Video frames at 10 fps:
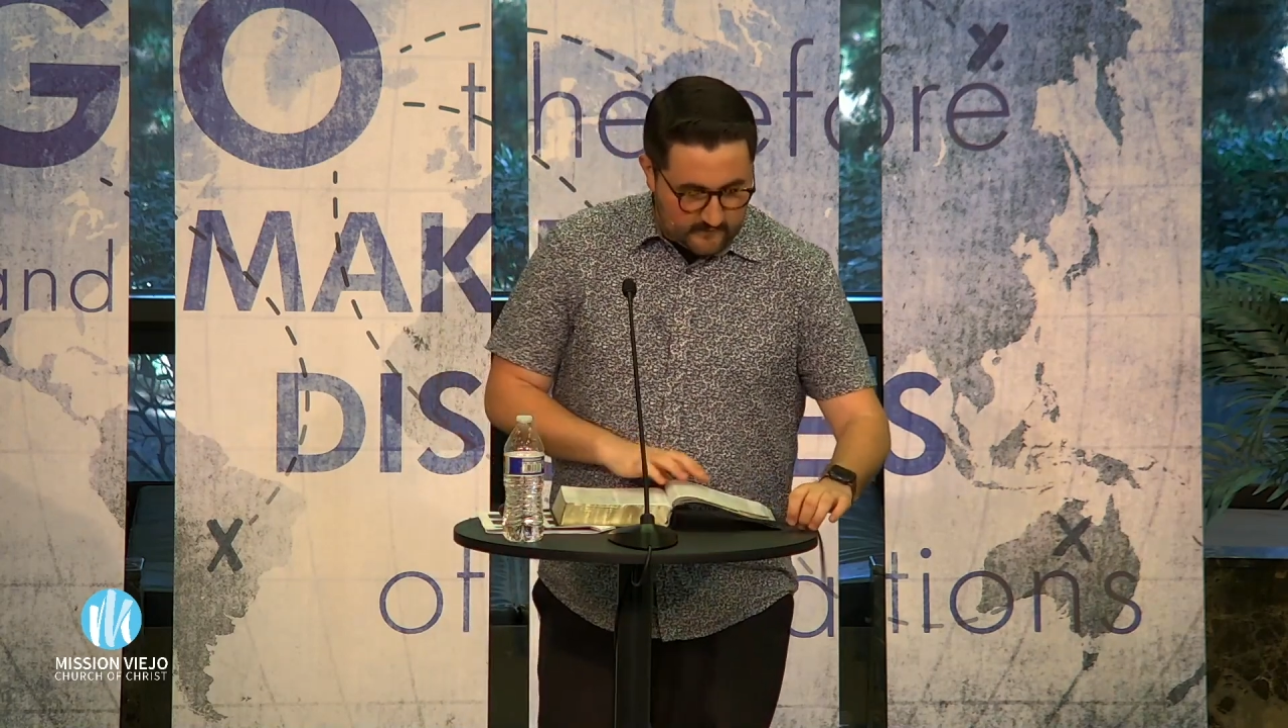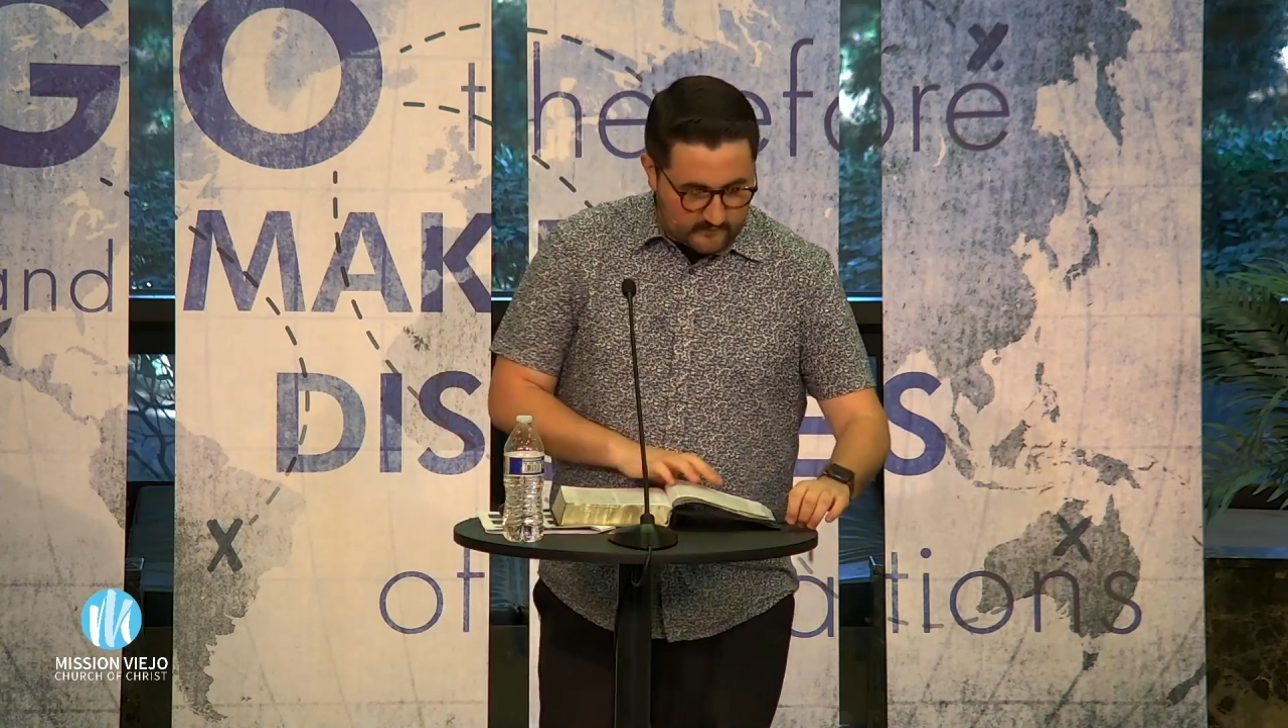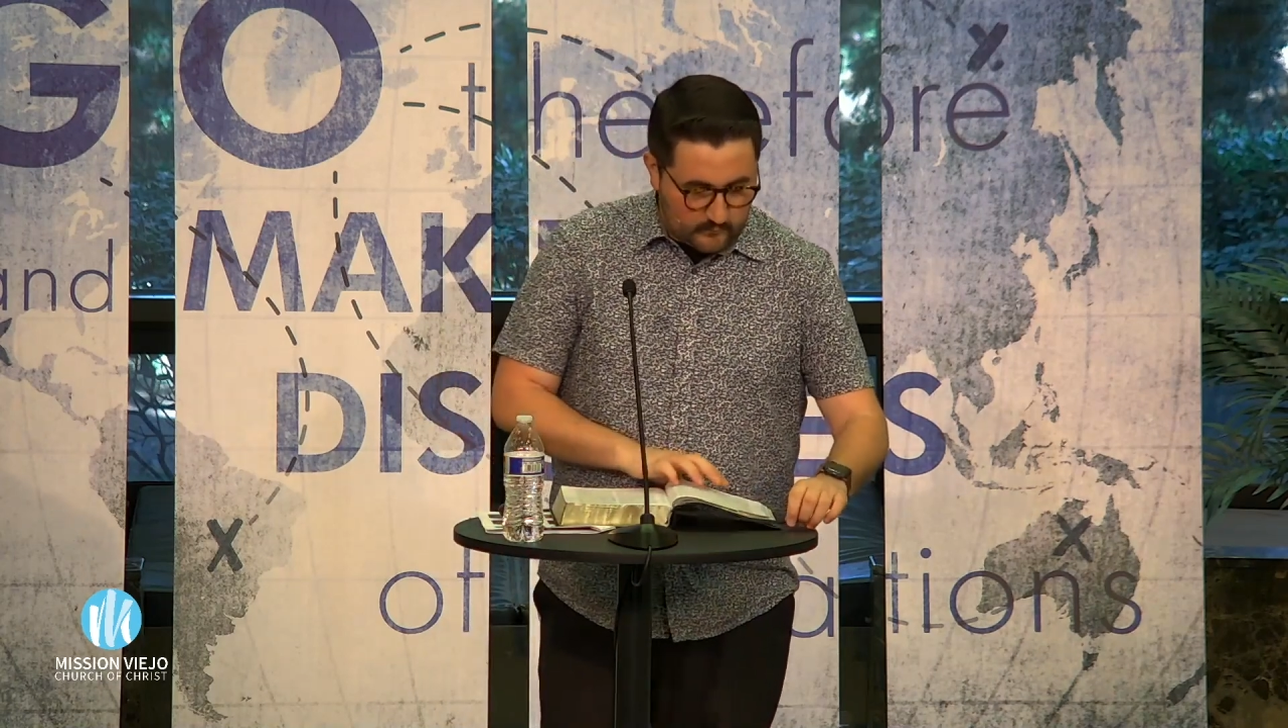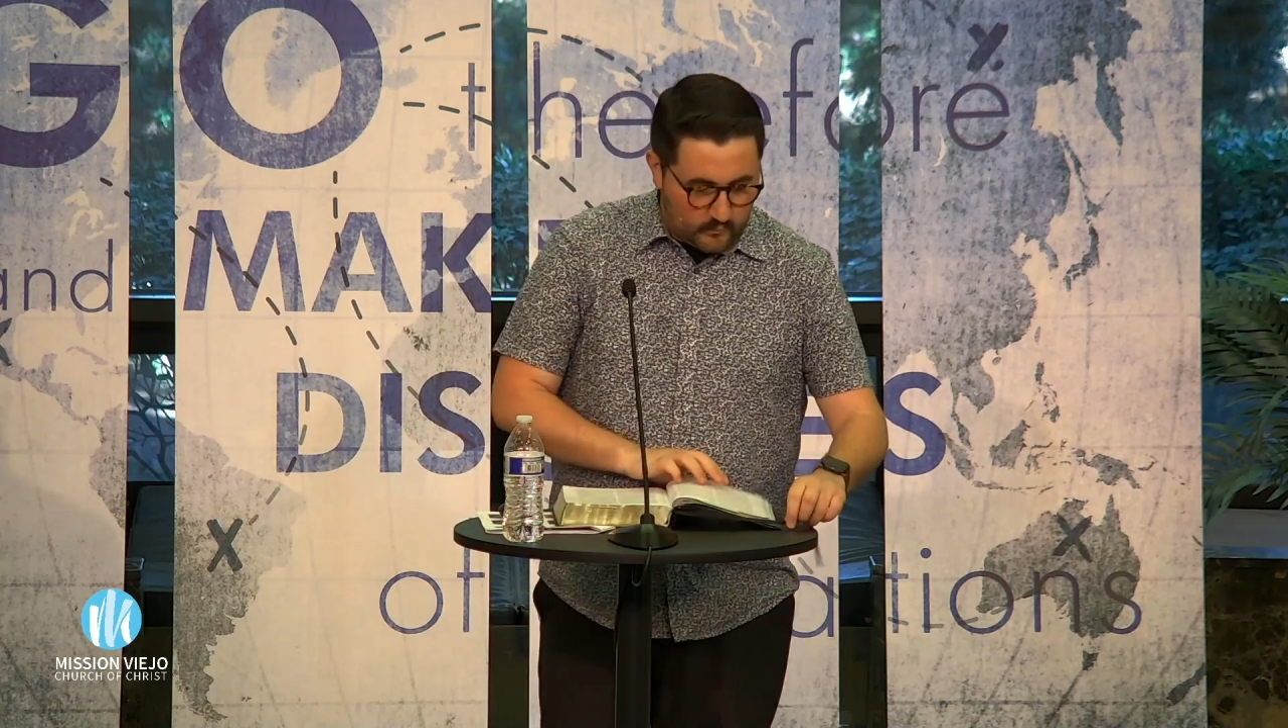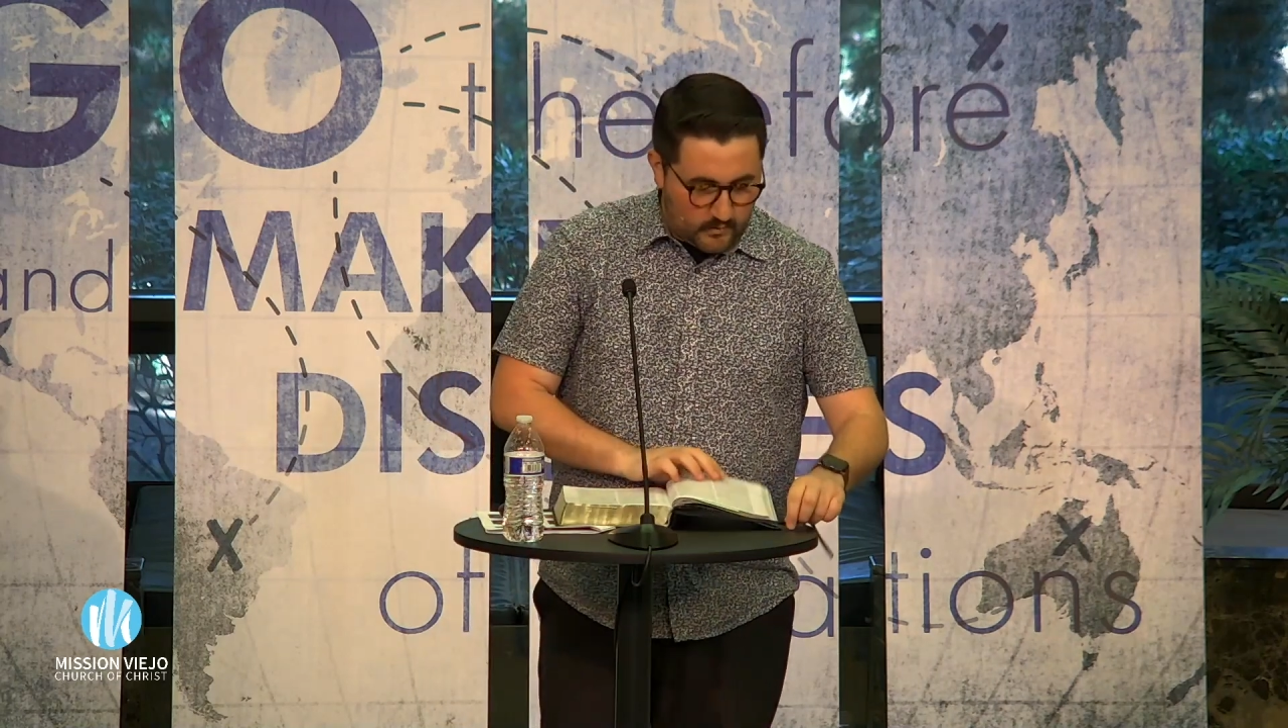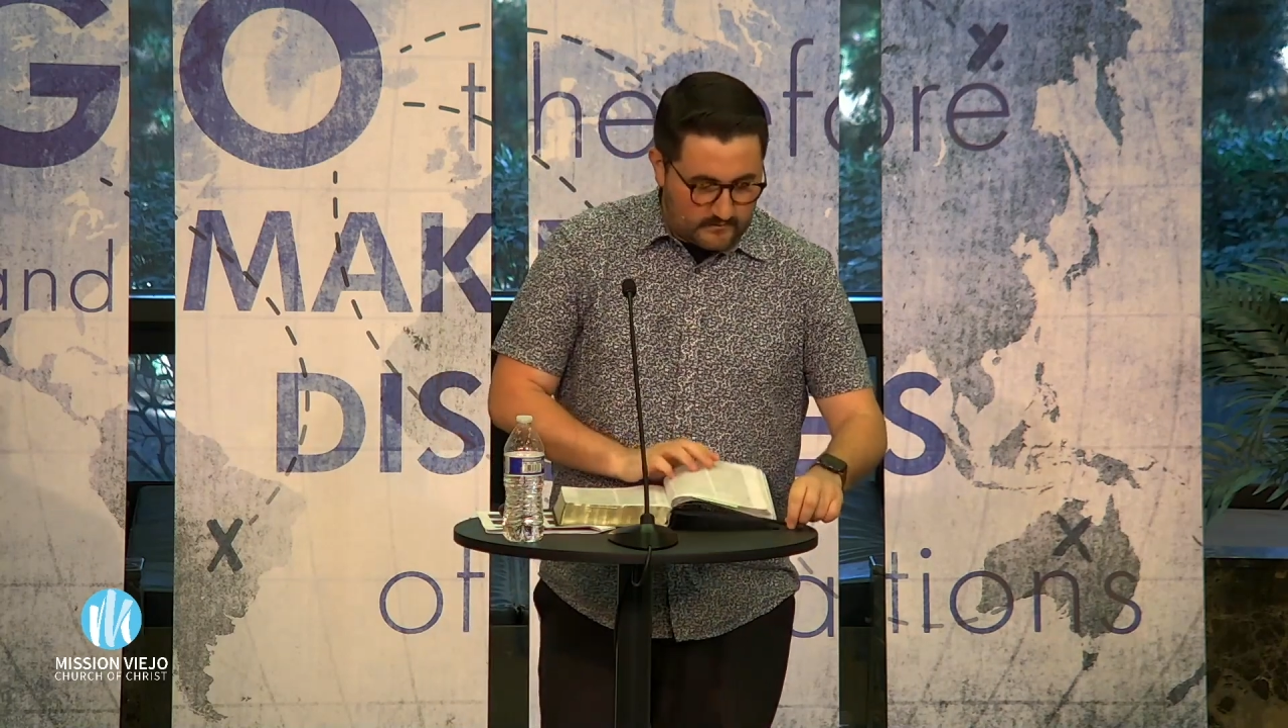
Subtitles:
in verse